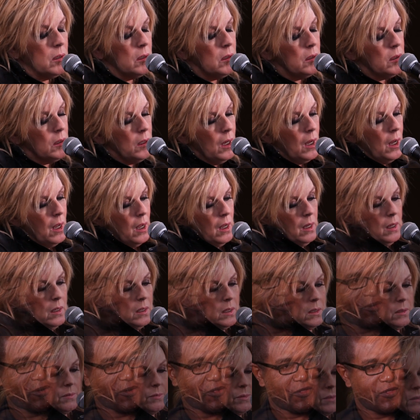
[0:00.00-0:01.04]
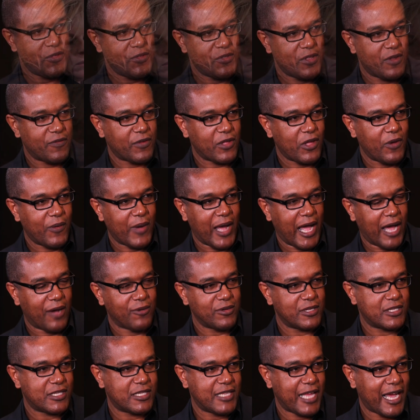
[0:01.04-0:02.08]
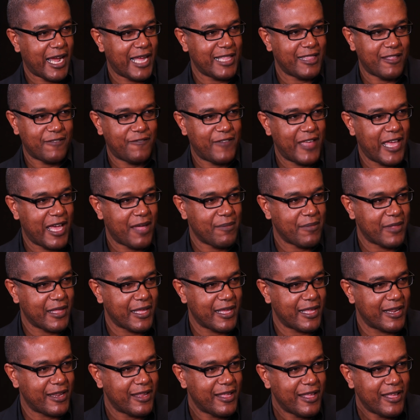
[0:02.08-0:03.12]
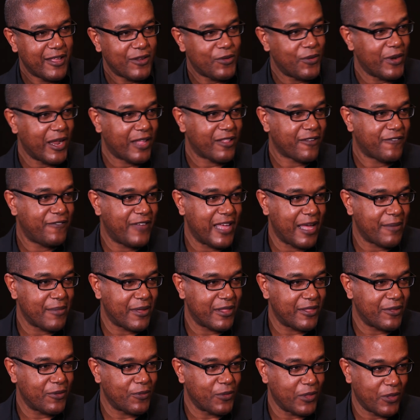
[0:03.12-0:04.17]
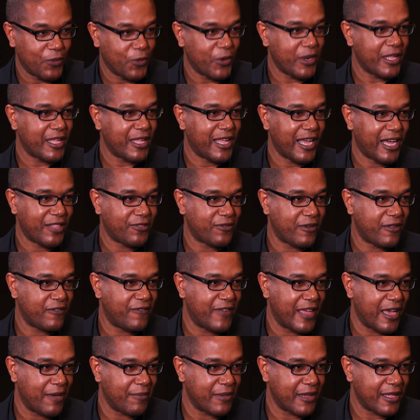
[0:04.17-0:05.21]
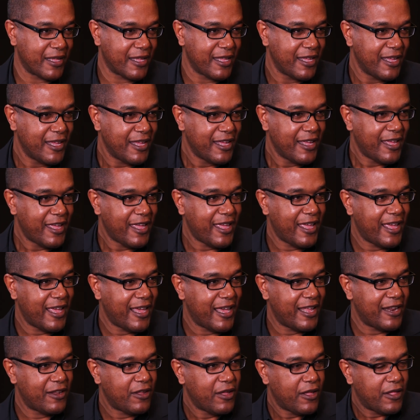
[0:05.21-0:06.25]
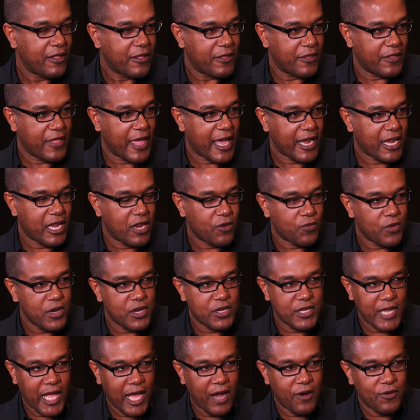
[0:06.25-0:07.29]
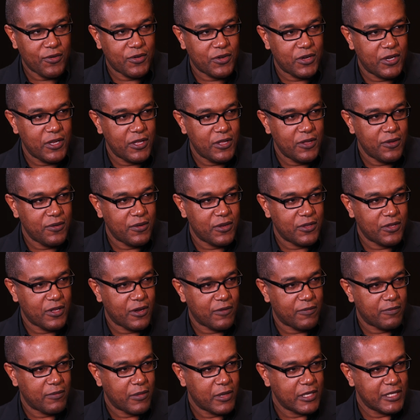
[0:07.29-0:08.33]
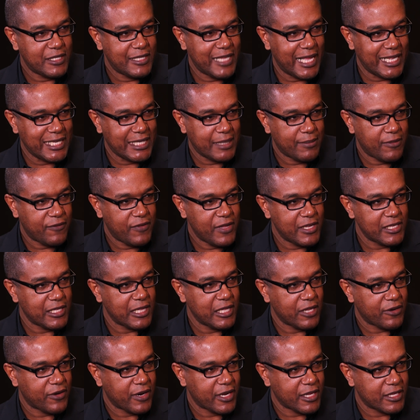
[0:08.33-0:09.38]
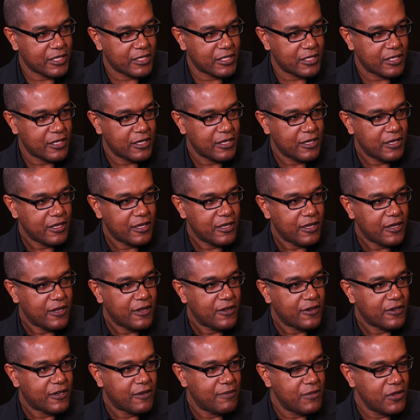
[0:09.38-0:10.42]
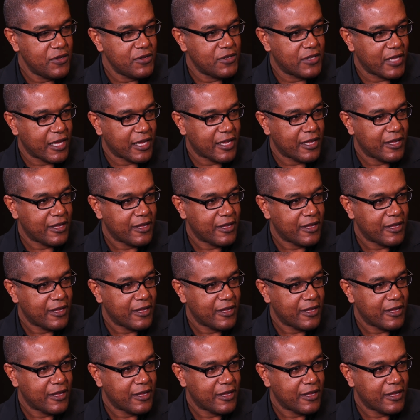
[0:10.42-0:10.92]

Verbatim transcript: But, but on House of Earth, you sort of go outside the family and to another family, the Woody Guthrie family. Right. And they actually reached out to you to sort of set some of his lyrics yes. to music.